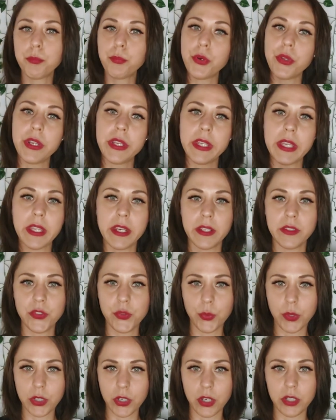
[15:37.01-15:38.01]
putting it
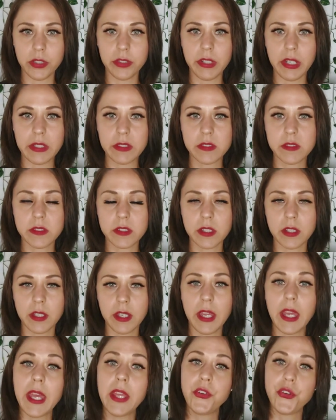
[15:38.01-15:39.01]
into a context
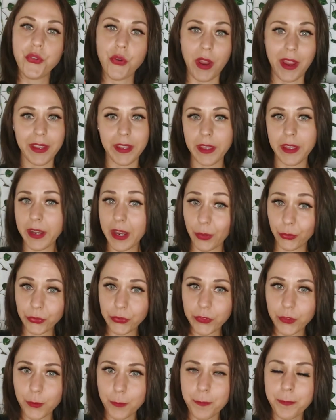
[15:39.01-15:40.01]
and trying it
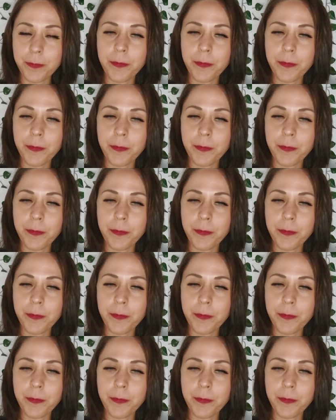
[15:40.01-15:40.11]
out.